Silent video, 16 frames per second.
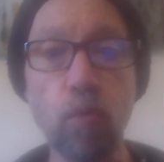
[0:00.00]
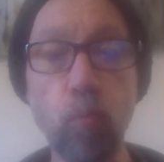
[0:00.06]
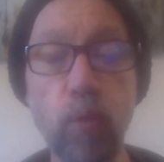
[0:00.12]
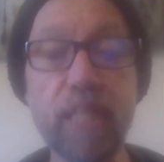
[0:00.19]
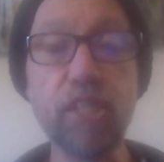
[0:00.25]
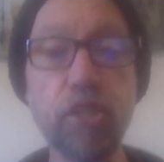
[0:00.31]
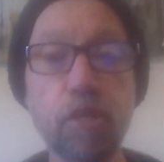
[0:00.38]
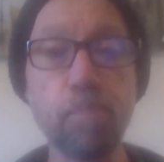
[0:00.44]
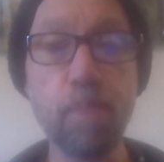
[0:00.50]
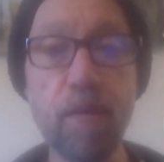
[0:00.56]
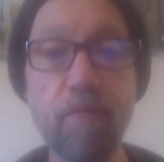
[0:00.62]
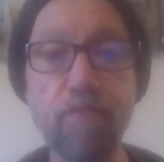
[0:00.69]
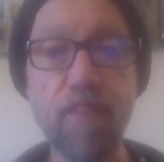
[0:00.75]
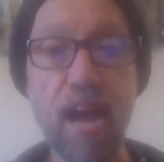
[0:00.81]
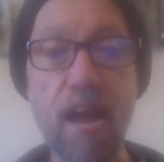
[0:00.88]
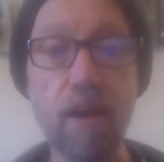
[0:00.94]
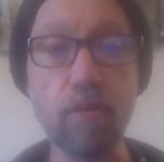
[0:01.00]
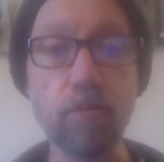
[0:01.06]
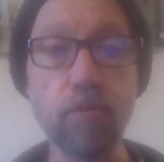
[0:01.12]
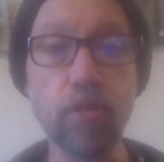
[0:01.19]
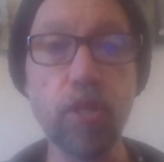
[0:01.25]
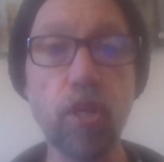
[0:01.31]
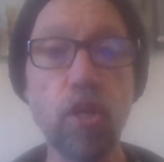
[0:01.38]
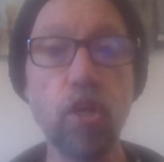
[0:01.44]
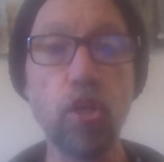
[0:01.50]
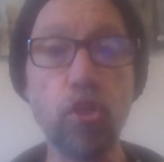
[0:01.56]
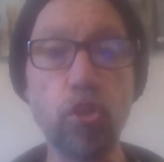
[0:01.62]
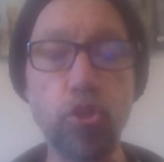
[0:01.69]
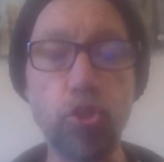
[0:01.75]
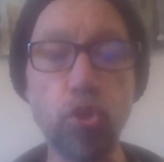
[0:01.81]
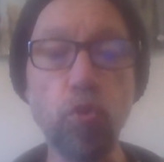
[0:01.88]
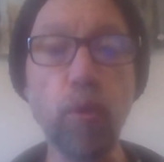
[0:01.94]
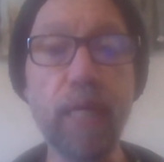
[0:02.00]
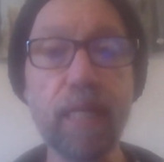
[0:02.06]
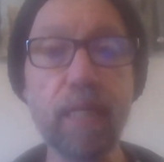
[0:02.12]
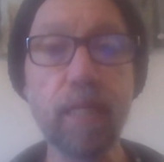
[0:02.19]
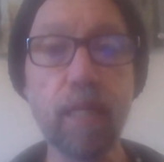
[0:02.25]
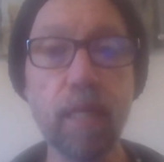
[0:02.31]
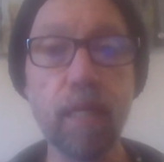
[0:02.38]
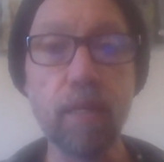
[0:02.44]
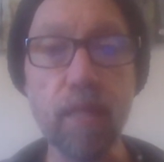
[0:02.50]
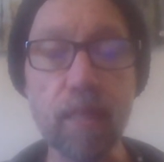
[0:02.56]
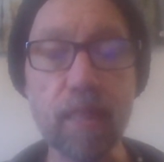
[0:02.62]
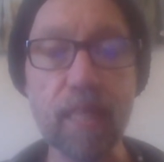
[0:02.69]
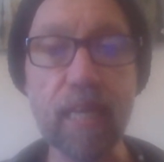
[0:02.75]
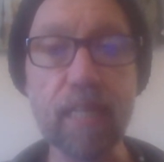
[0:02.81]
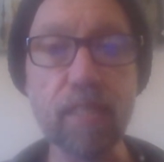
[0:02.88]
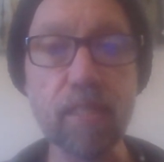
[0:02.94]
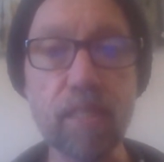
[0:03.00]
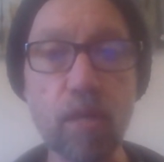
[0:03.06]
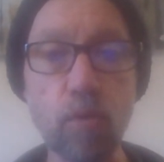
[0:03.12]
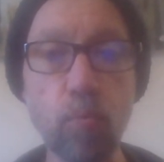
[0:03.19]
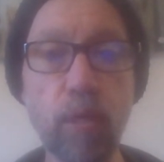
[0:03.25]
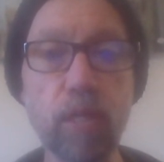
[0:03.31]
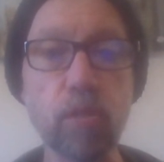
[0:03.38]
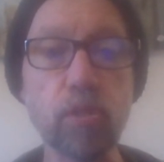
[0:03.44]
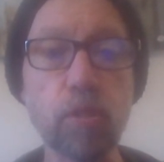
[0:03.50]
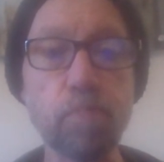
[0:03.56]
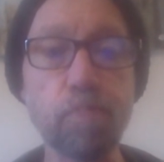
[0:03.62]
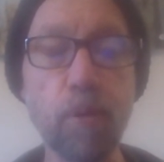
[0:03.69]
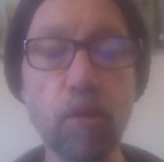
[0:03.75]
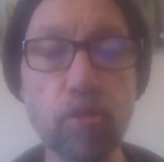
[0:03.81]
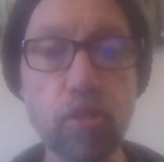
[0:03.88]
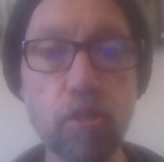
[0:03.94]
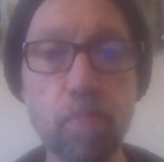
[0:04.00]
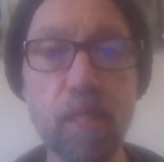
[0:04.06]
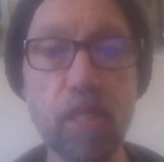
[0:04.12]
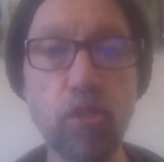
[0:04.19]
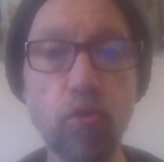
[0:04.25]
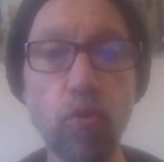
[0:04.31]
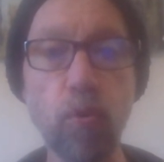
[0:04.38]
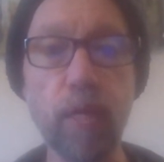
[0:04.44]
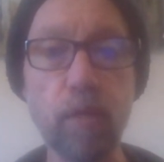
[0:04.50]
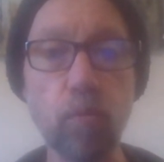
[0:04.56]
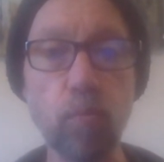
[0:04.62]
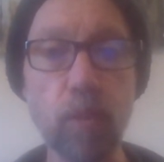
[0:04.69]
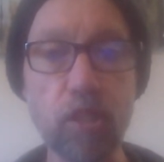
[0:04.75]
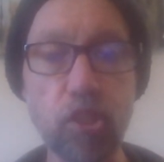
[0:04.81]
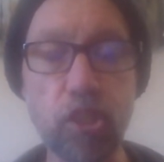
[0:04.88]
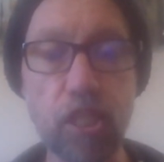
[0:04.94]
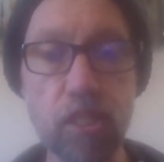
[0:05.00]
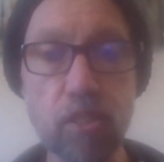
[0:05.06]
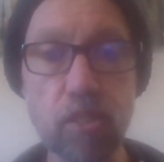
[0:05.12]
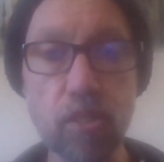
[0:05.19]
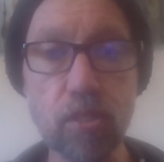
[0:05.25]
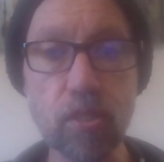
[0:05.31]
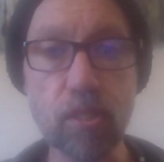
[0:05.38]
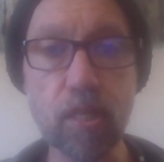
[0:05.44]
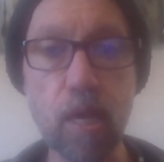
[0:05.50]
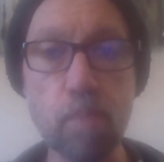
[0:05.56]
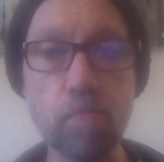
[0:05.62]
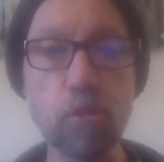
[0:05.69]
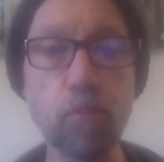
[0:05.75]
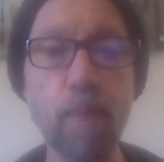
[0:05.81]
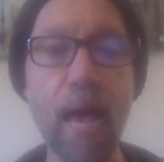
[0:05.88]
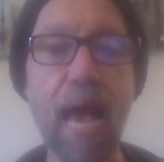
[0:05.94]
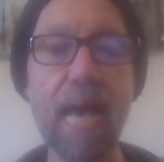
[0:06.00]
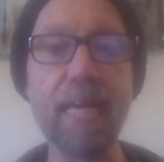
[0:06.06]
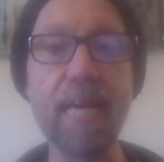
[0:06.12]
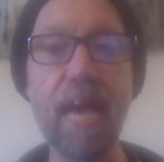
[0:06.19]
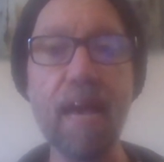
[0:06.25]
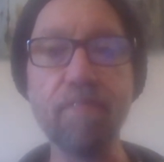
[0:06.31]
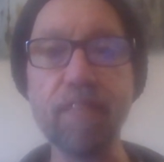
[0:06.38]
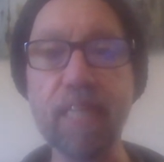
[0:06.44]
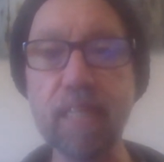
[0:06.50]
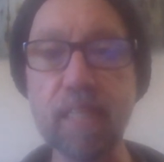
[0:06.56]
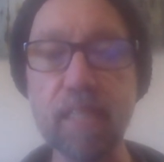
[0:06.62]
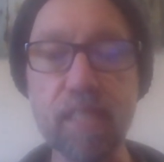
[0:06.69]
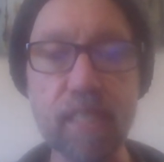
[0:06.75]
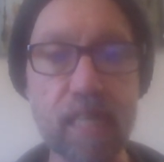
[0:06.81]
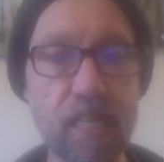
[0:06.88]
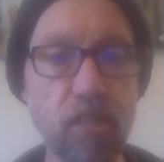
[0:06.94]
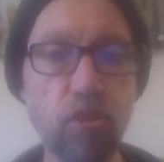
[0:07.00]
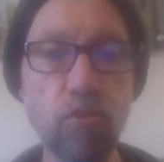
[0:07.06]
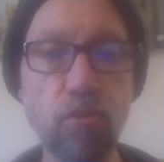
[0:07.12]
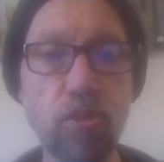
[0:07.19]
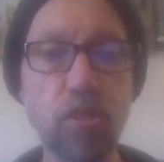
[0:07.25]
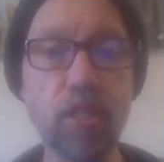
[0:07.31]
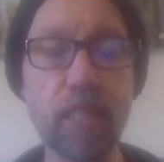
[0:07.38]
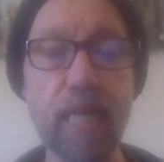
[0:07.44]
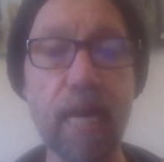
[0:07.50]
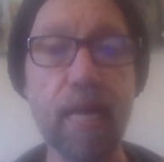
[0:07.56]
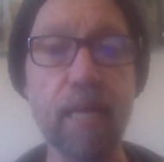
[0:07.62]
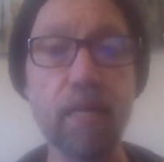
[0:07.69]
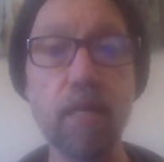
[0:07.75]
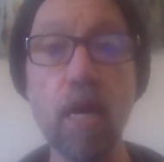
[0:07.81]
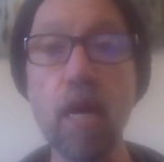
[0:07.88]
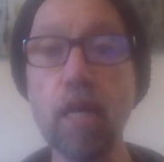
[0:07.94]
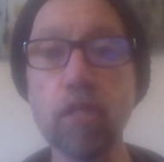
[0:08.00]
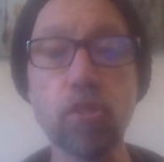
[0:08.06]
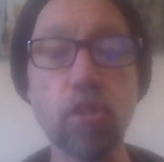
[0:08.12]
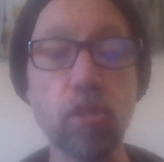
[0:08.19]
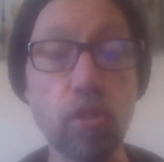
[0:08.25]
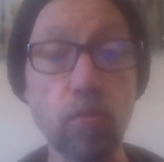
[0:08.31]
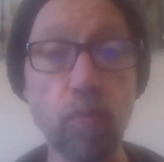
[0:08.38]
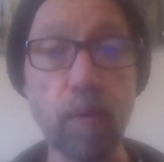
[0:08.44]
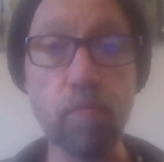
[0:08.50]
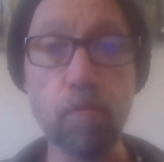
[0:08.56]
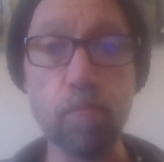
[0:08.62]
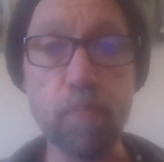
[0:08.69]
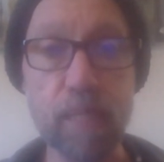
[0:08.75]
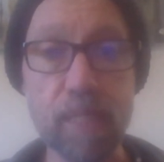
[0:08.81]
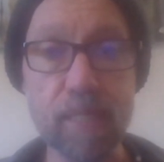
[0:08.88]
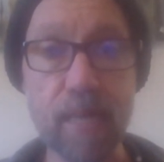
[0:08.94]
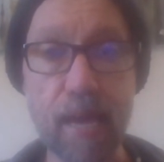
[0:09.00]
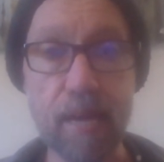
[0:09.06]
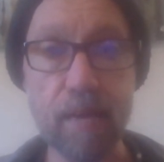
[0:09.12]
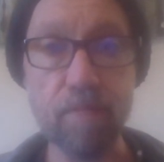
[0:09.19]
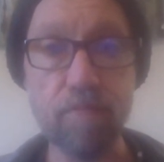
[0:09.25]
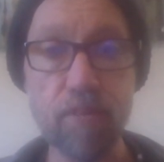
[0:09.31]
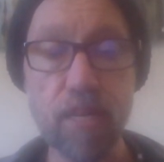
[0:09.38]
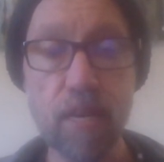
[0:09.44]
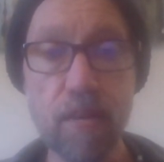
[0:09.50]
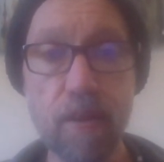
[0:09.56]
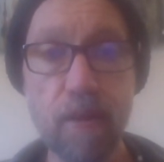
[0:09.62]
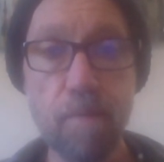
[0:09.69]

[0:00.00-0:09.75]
we should be found doing the things that we are supposed to be doing when Jesus comes back, having continued to the end, so that we will be saved.